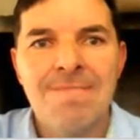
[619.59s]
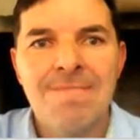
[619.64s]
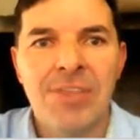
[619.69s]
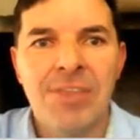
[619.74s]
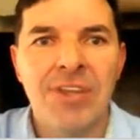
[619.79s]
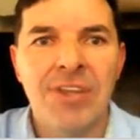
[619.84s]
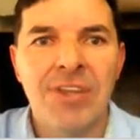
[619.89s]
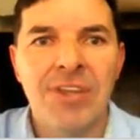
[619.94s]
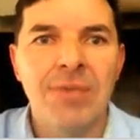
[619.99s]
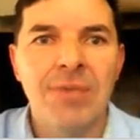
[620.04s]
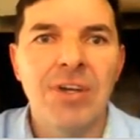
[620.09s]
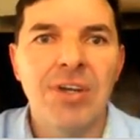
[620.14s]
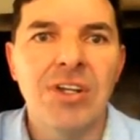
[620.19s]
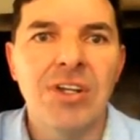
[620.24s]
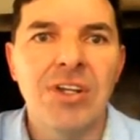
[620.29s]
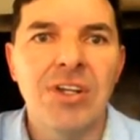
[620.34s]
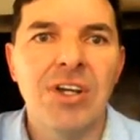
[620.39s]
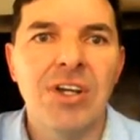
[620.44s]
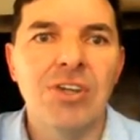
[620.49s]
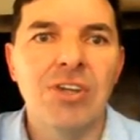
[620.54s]
And then I'm
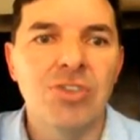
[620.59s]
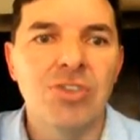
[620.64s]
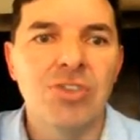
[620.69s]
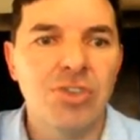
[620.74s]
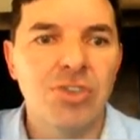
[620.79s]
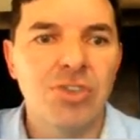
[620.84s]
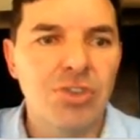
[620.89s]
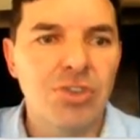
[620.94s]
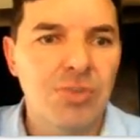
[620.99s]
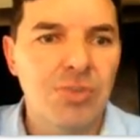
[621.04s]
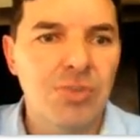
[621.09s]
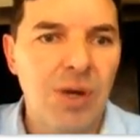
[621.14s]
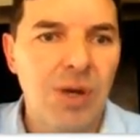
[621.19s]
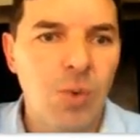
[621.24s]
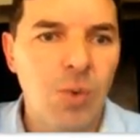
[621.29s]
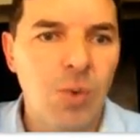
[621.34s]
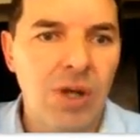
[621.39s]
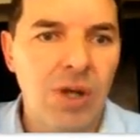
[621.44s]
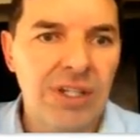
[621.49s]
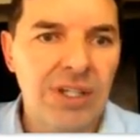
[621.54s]
go to my
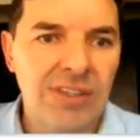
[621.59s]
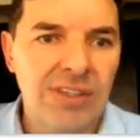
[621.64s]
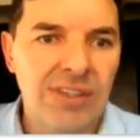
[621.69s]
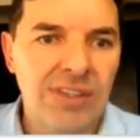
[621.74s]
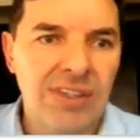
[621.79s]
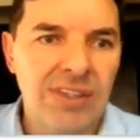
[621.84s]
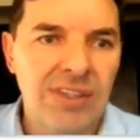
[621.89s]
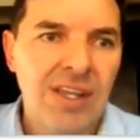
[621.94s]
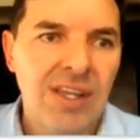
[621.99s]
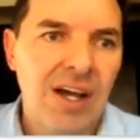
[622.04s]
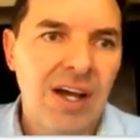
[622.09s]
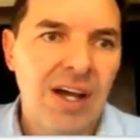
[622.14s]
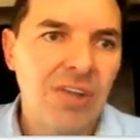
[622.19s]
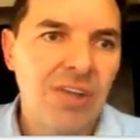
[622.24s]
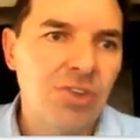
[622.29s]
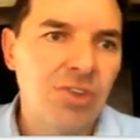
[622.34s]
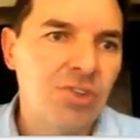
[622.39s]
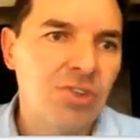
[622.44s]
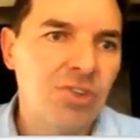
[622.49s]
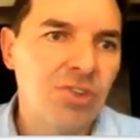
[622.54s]
wallet. I
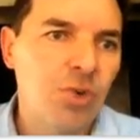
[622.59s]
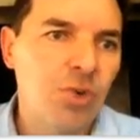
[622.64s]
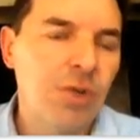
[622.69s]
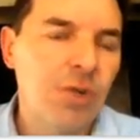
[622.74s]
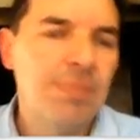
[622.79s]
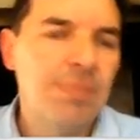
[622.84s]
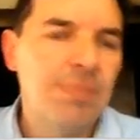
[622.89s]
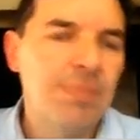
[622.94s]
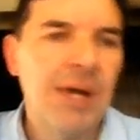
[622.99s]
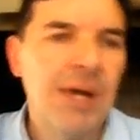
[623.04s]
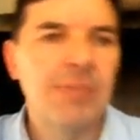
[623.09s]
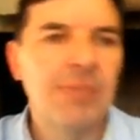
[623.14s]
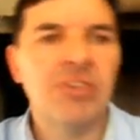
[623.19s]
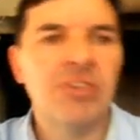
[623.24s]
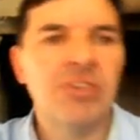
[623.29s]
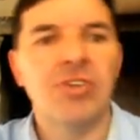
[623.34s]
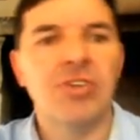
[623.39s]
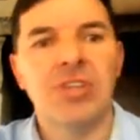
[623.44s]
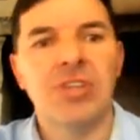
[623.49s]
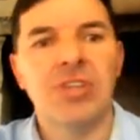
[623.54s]
use
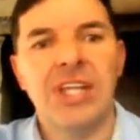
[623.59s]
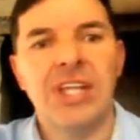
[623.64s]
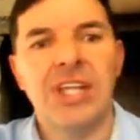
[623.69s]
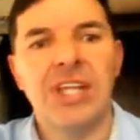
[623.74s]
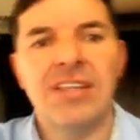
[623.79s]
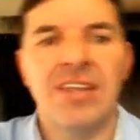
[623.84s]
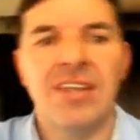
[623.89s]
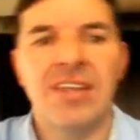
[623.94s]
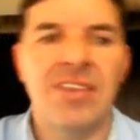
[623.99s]
coinpayments.net.